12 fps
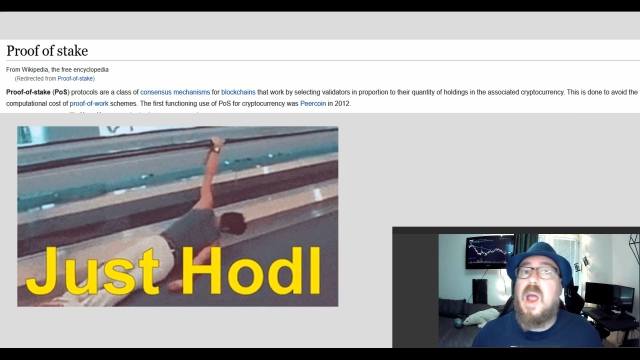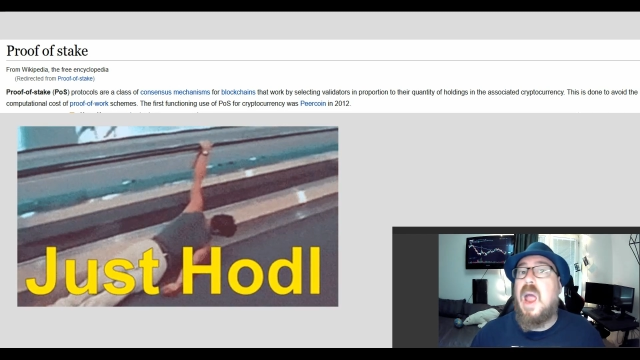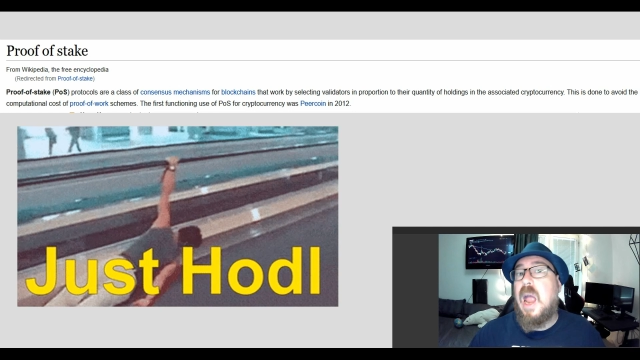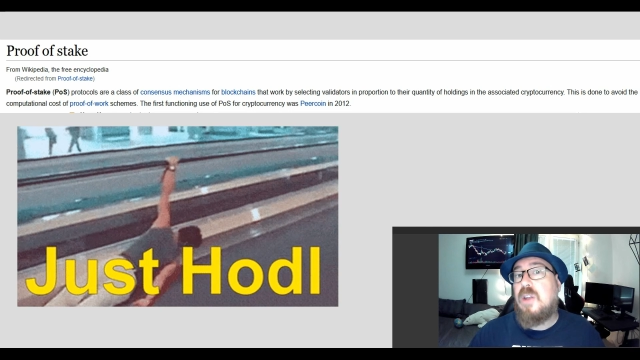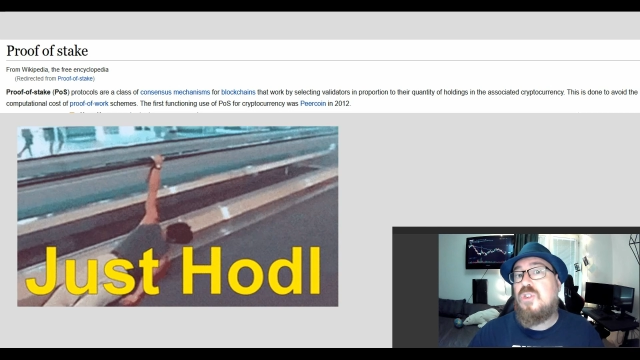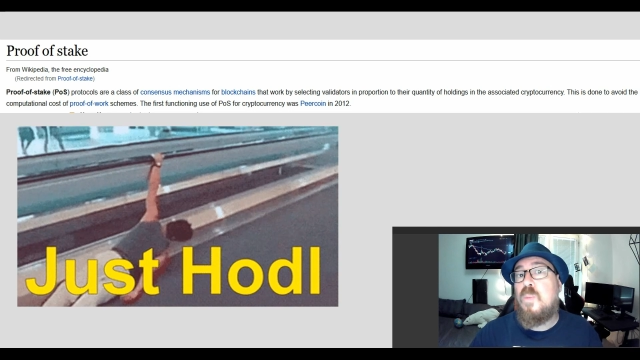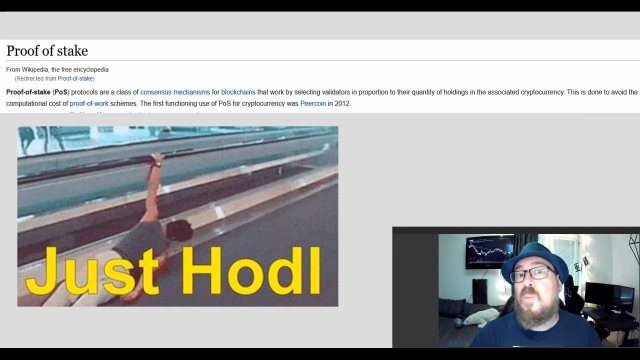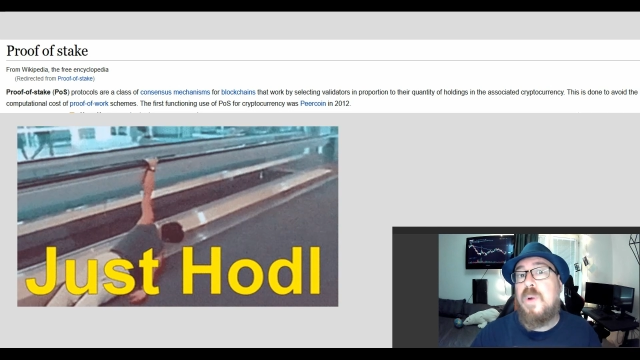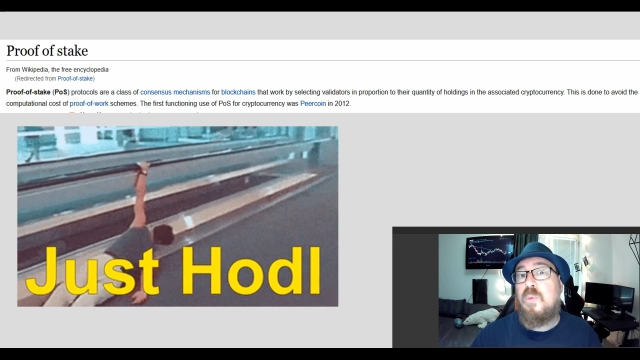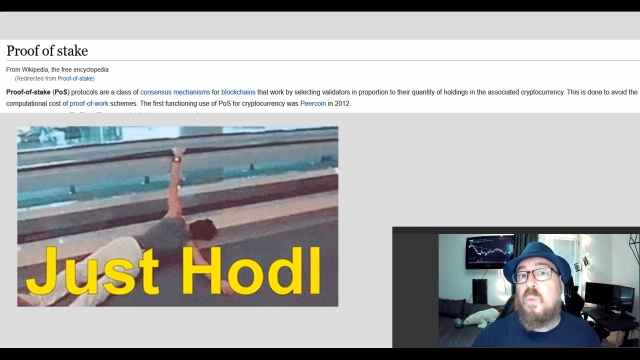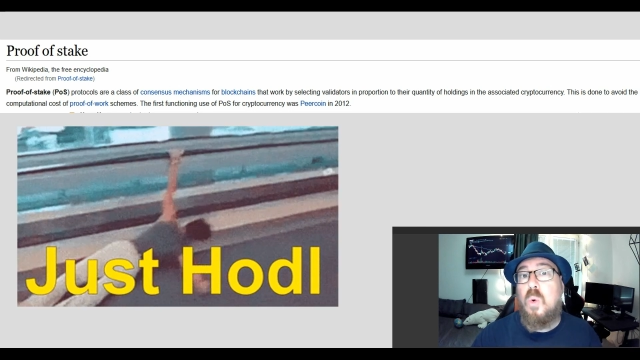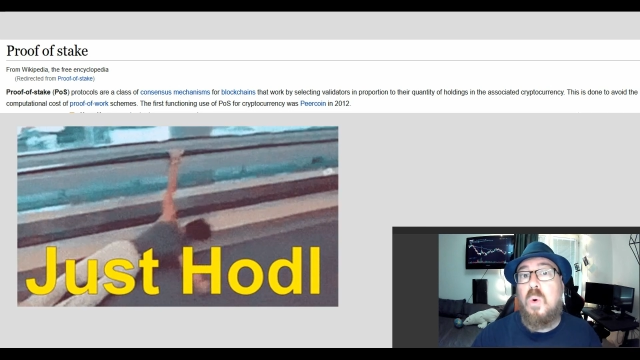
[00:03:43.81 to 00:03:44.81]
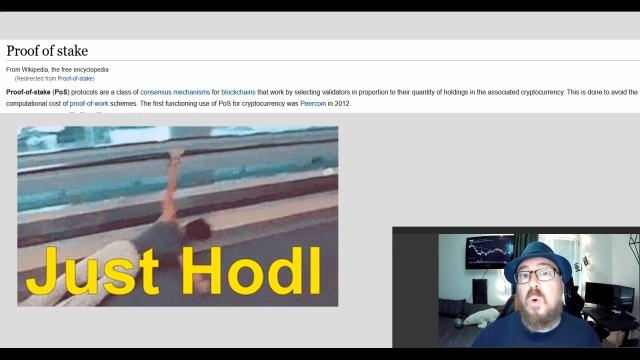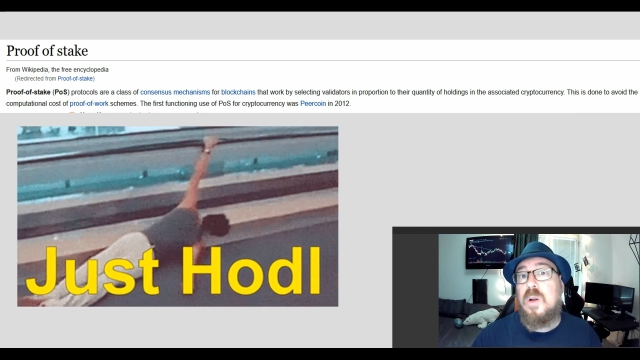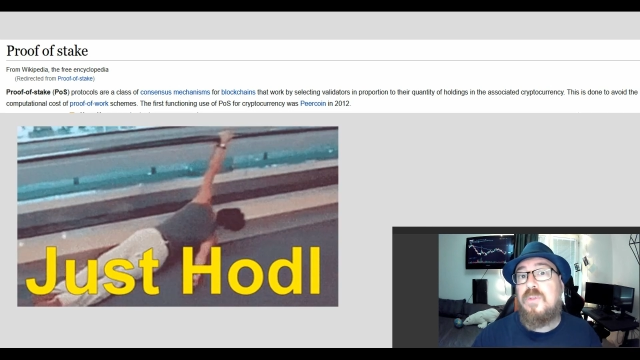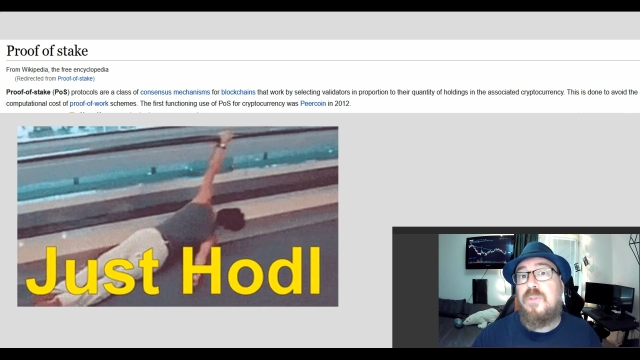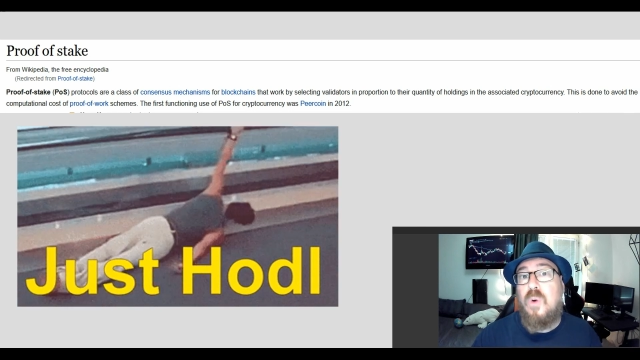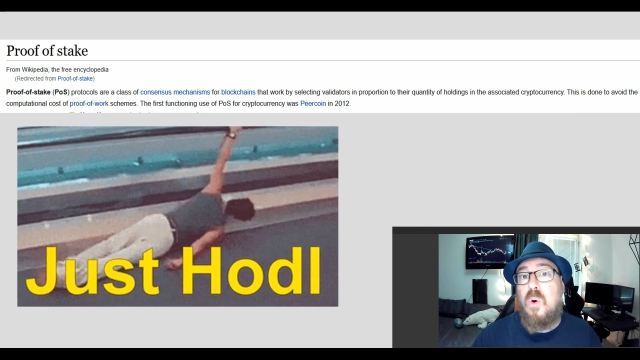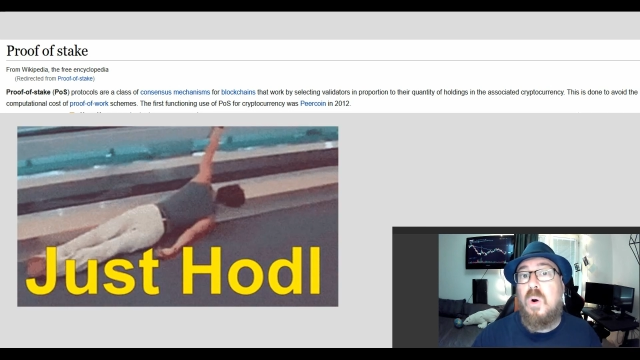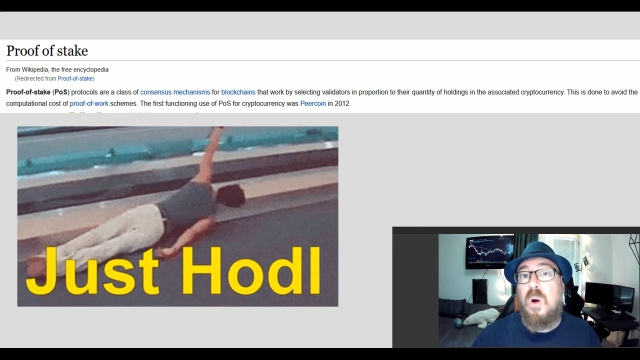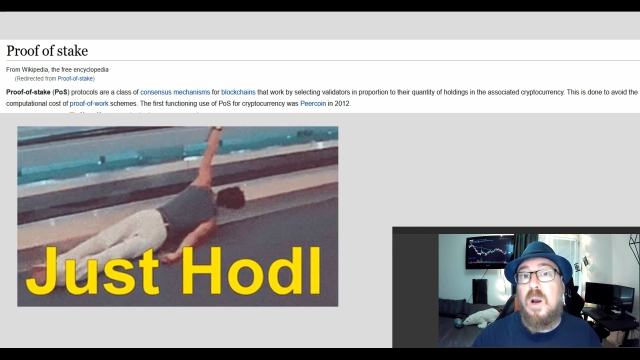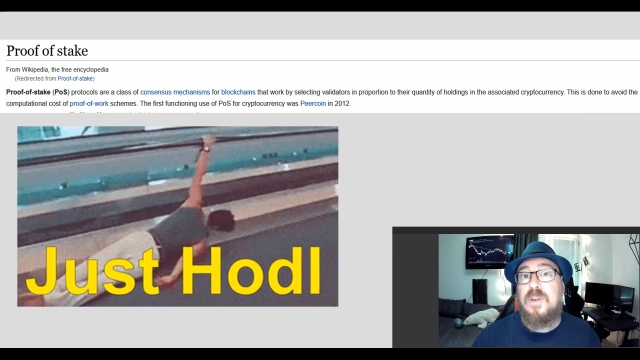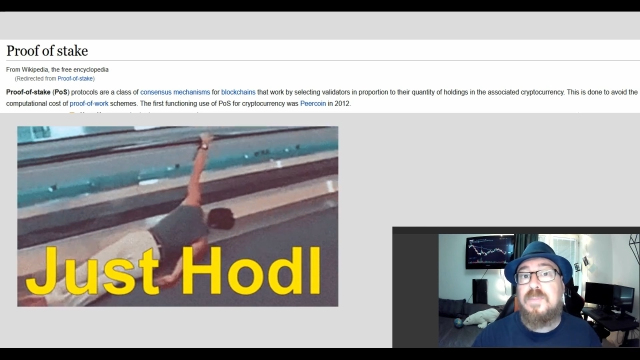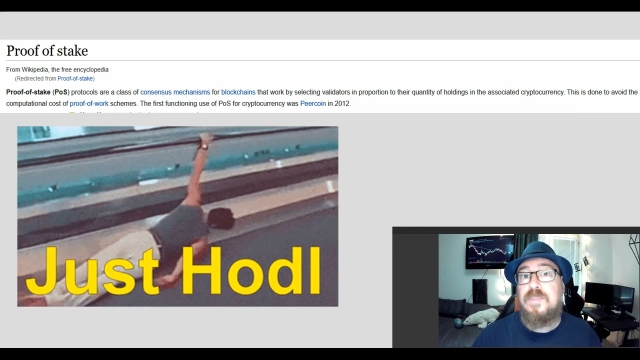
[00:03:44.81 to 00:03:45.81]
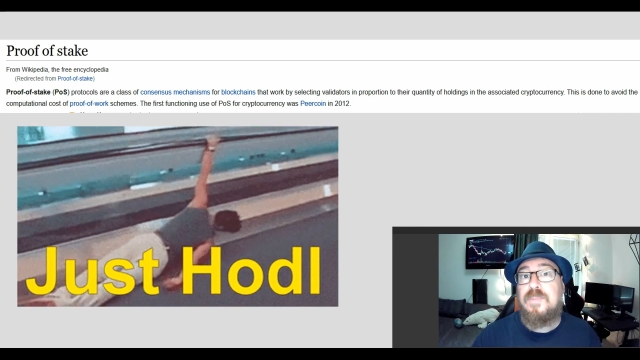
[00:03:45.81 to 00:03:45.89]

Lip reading: and you'll be rewarded for it.